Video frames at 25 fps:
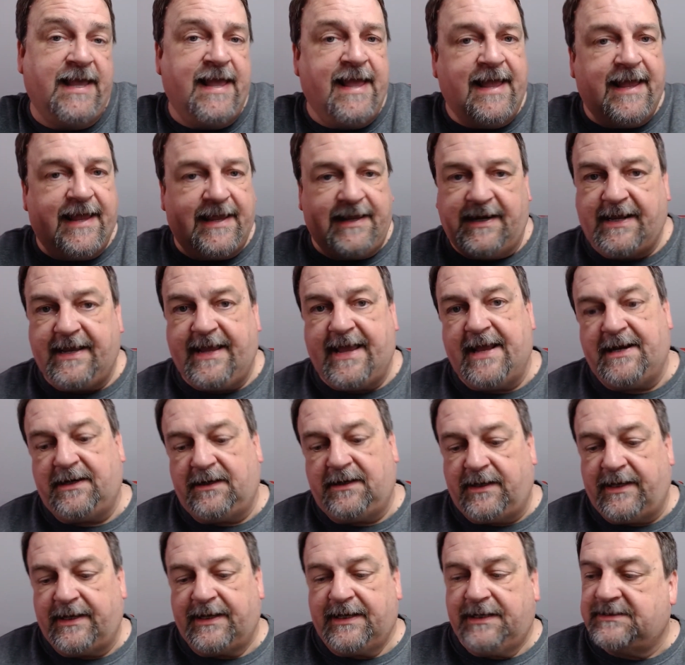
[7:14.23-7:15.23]
And again,
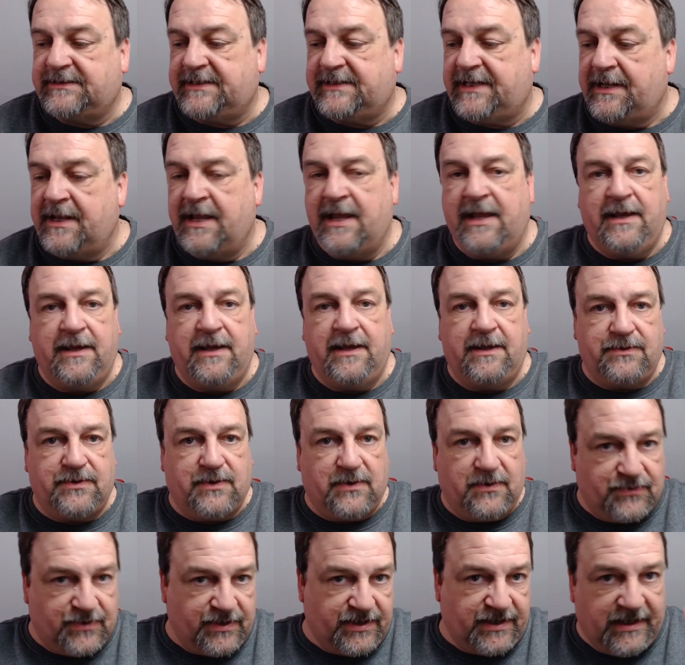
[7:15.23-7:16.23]
like I said,
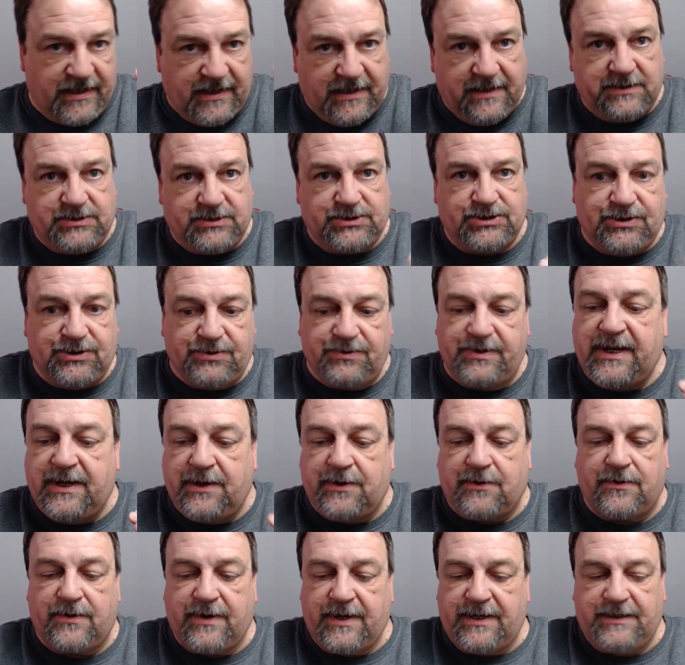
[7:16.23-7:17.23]
the issue
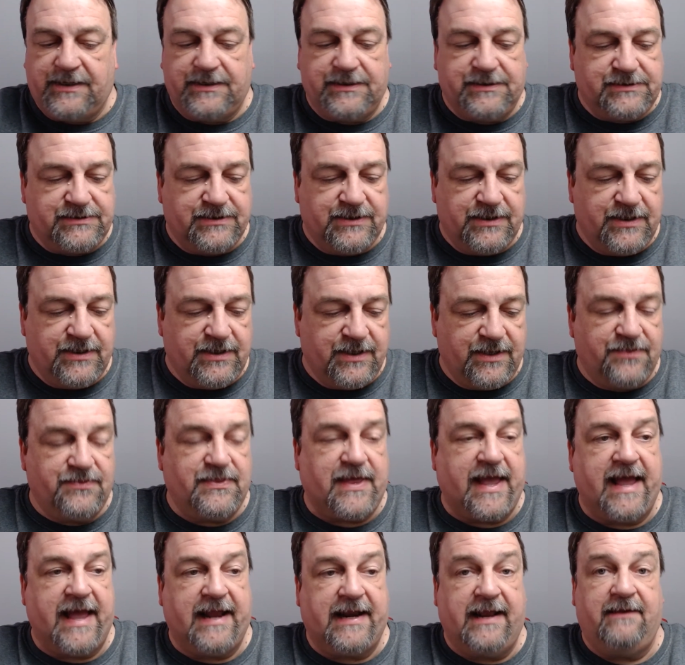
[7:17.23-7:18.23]
here is
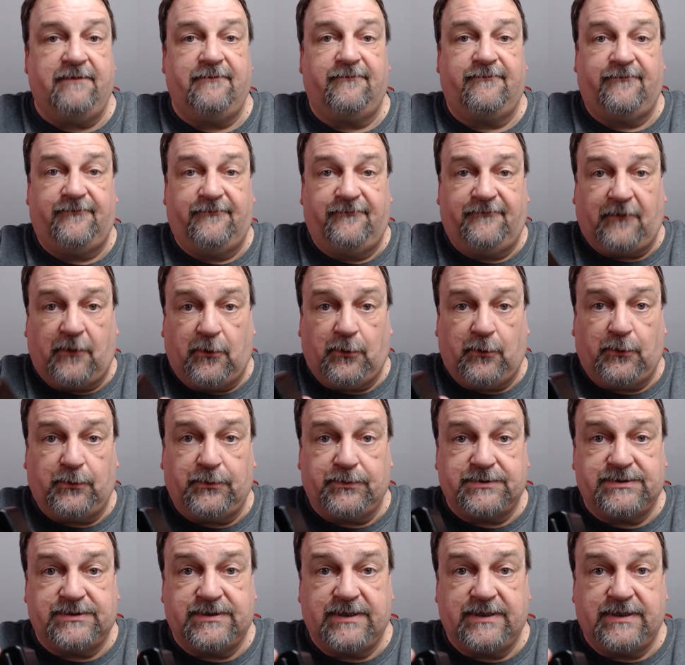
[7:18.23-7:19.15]
that it folds.